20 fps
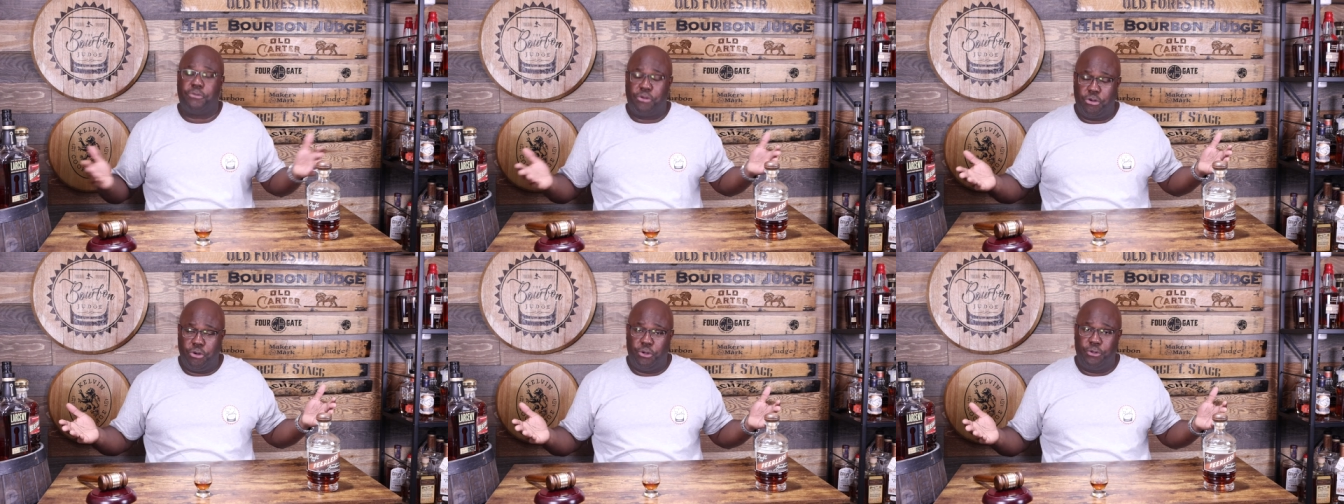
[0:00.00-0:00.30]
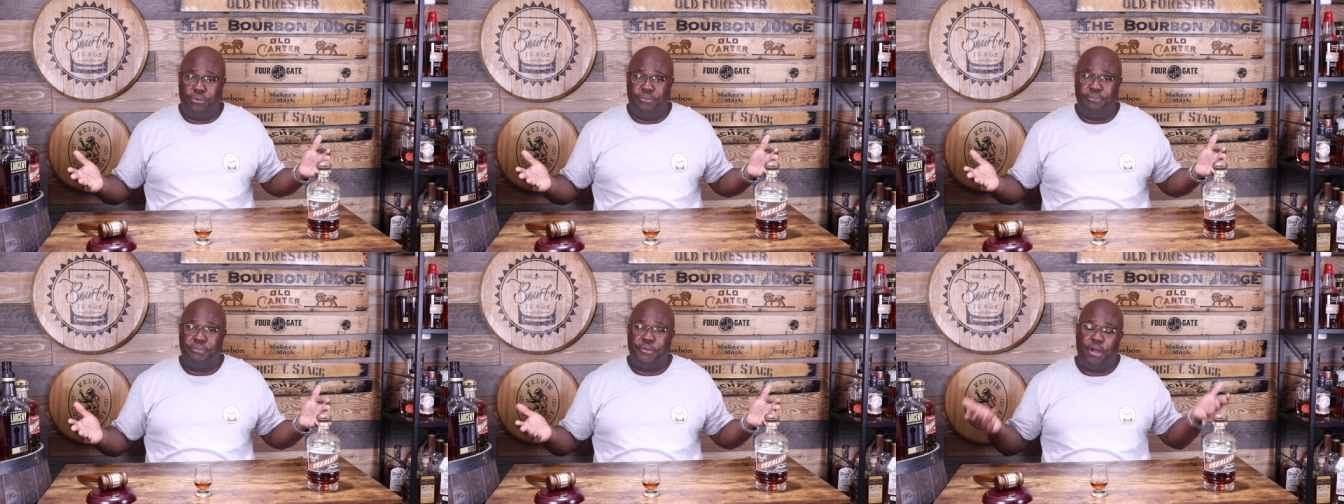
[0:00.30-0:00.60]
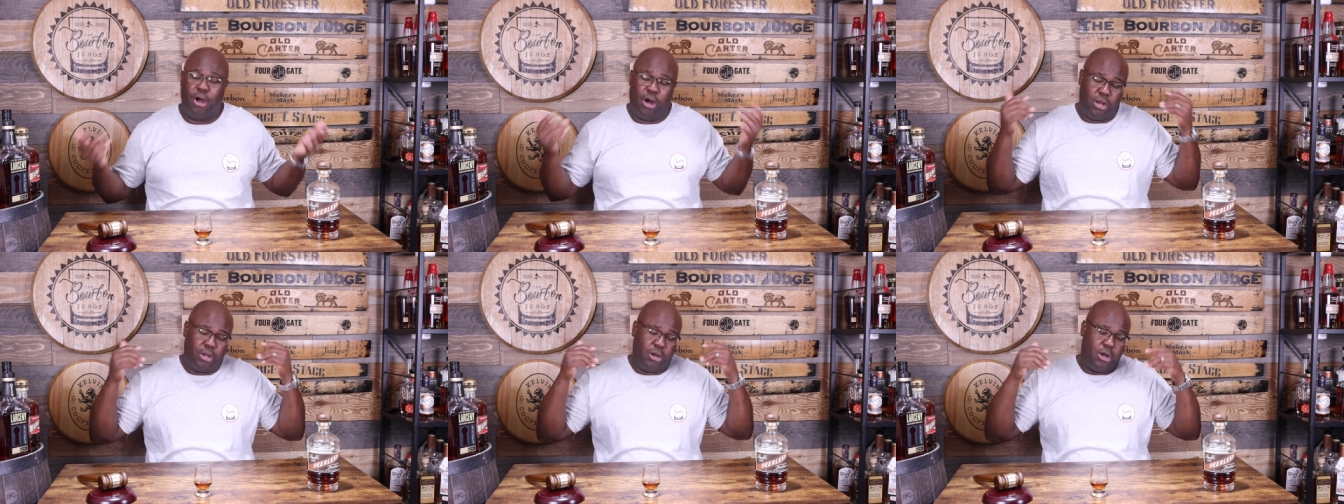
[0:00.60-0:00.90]
Cool?
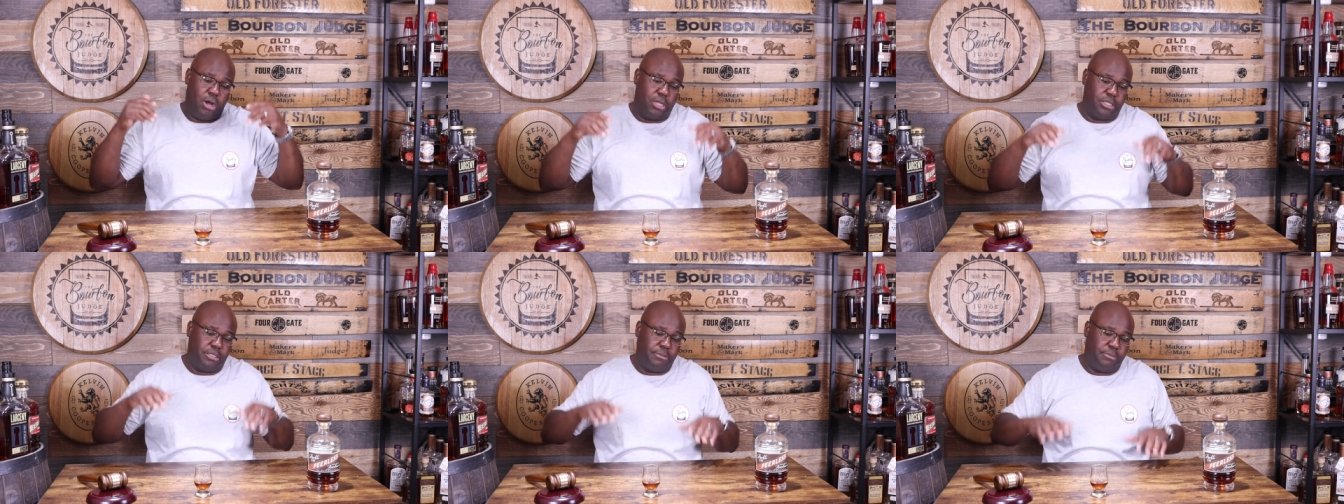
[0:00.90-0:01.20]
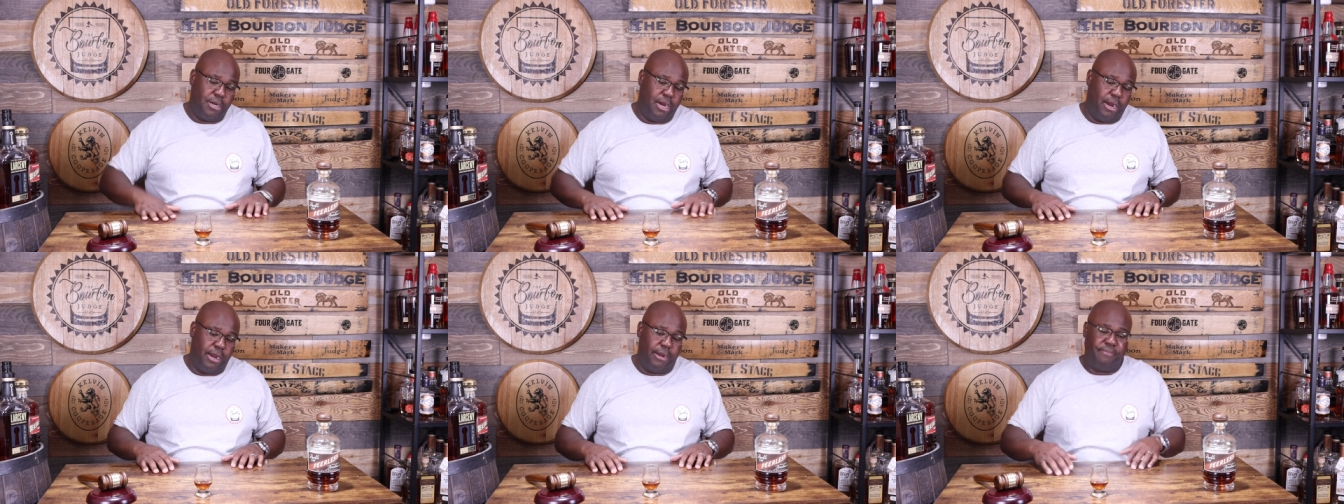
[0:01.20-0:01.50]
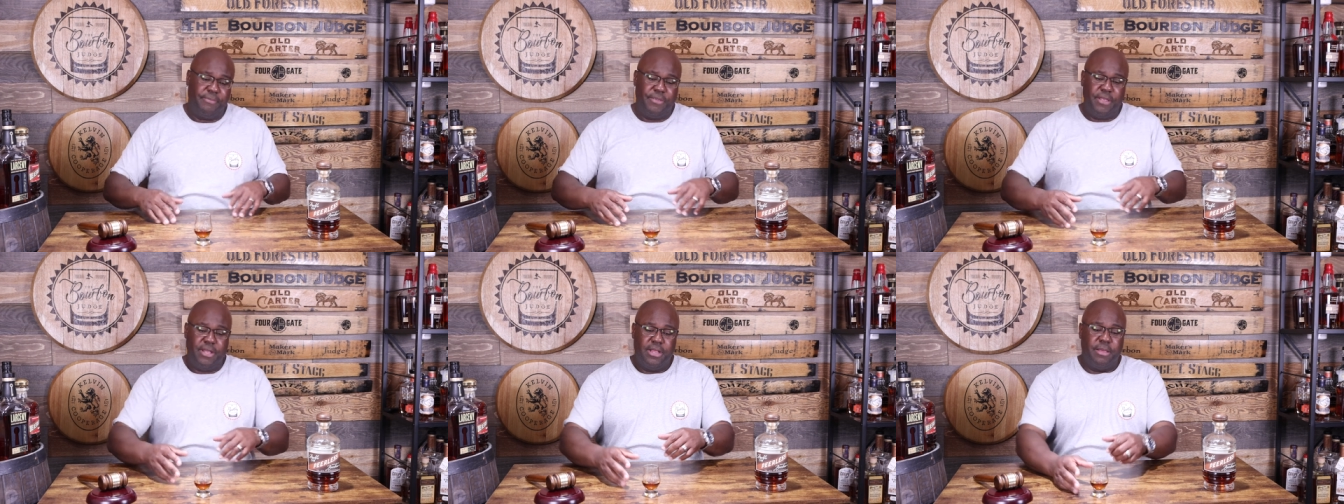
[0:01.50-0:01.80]
Oh, awesome. All right,
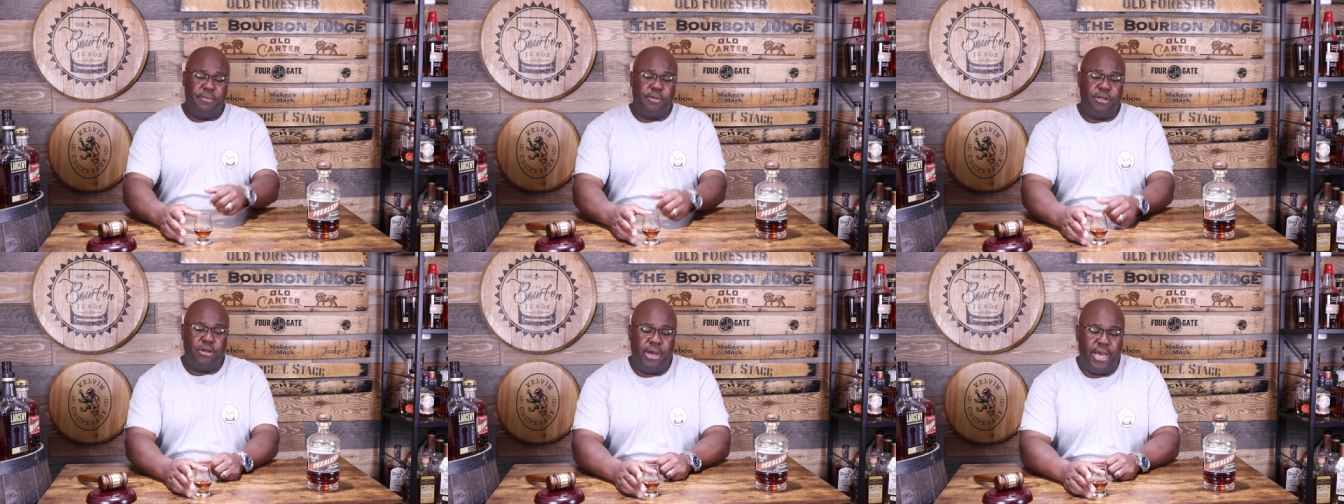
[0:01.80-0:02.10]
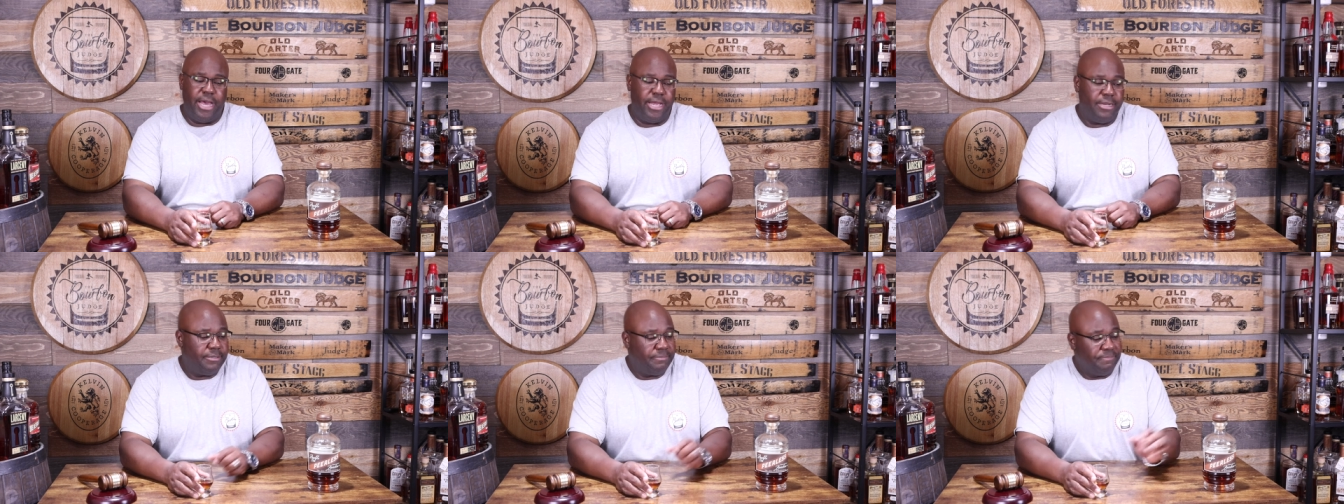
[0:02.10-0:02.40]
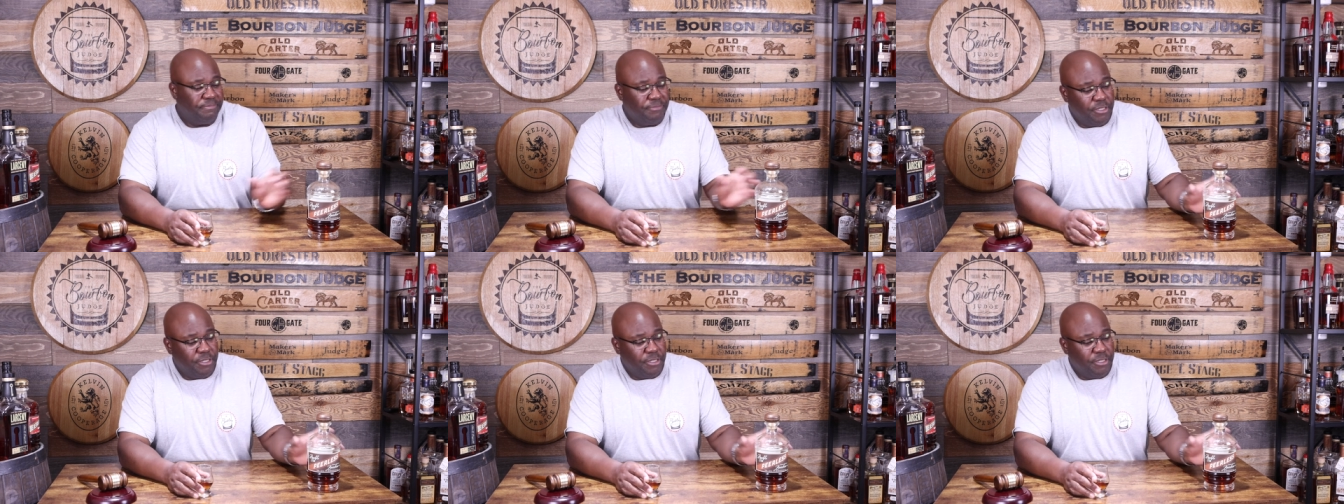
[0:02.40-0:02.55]
let me go ahead.